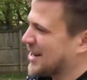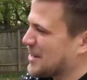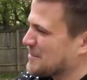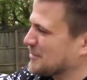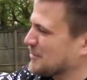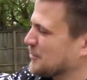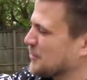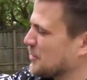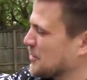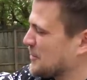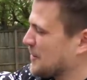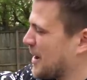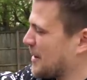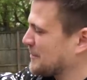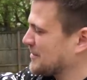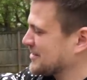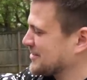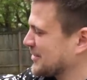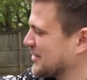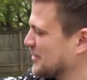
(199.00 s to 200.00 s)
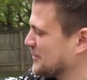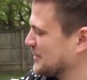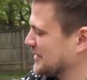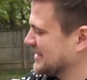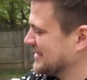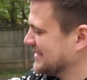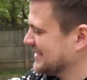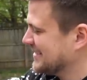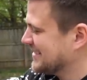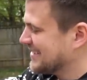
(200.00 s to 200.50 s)
right, before we pop this
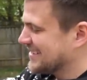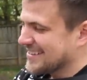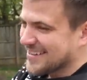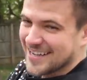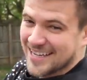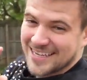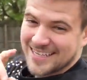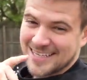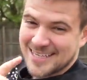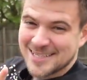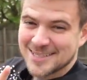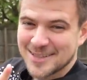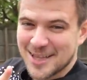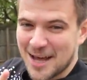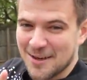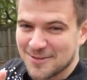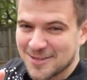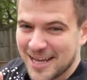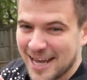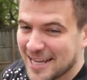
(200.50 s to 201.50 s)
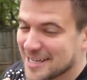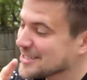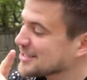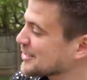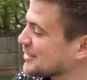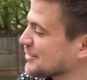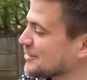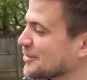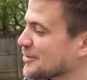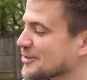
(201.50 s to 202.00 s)
open, it is
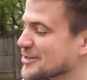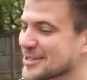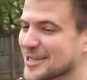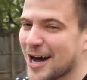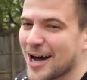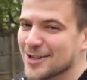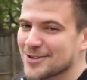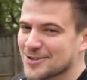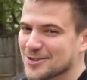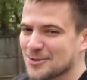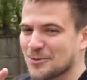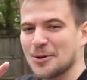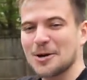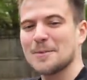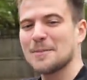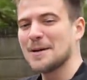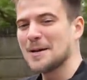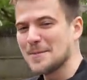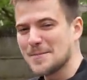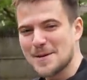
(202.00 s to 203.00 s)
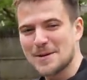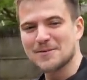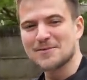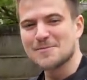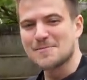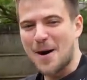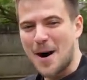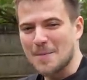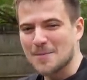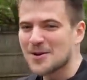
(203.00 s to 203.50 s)
left-handed, good little touch. Would have been a bit of
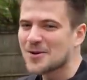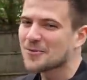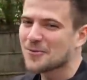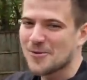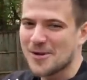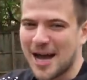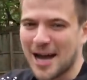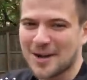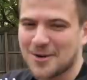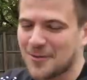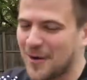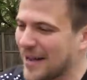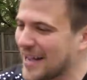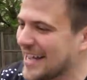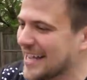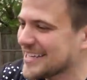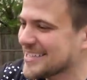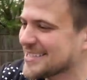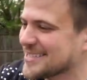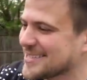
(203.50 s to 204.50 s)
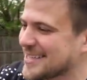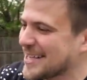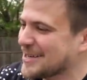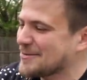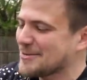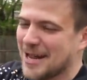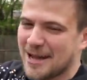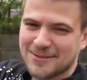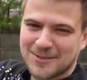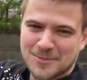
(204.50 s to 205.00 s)
a bummer if we got a right-handed
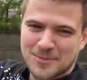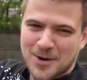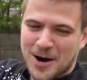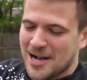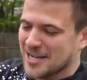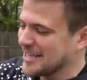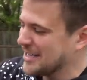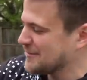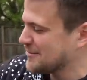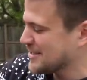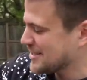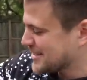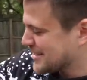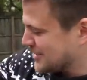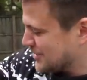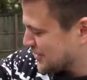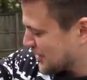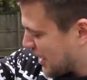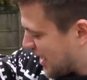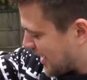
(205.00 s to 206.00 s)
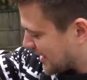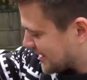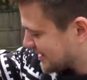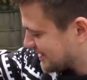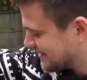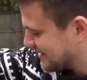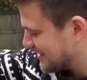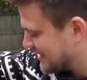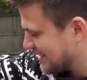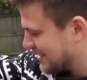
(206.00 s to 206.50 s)
stick. We'd have to probably give this to John,
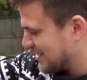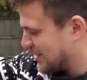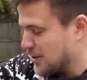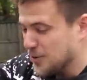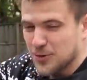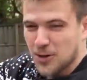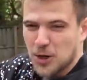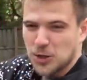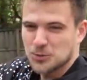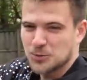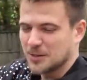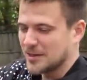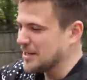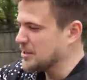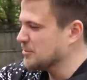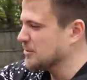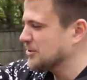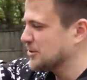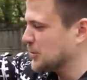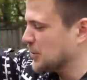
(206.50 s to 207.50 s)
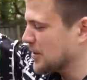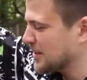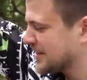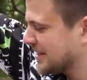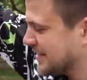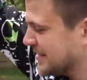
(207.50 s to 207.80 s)
and who knows what he would do with